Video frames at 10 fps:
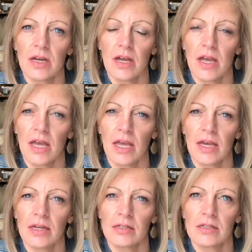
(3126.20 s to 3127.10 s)

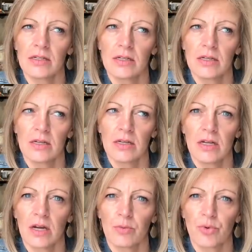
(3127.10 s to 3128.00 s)
hand,
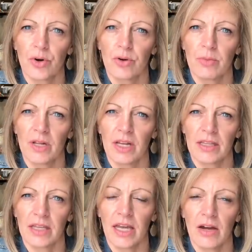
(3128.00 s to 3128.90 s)
not embroidered, but like
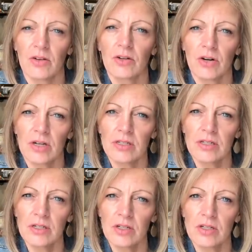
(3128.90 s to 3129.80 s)
the counted cross
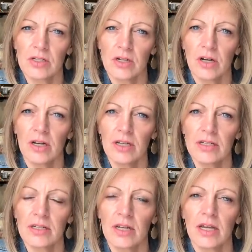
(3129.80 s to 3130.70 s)
stitch on
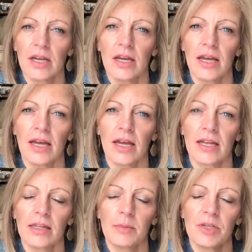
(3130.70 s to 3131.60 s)
it.
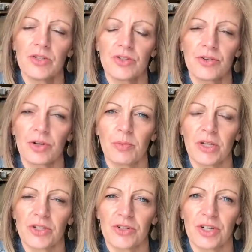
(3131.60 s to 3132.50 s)
And let me insert a
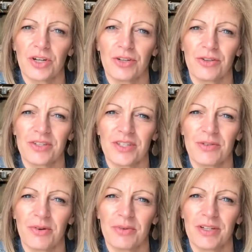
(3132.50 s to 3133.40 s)
picture here. You can see
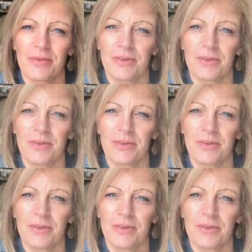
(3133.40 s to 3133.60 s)
what we did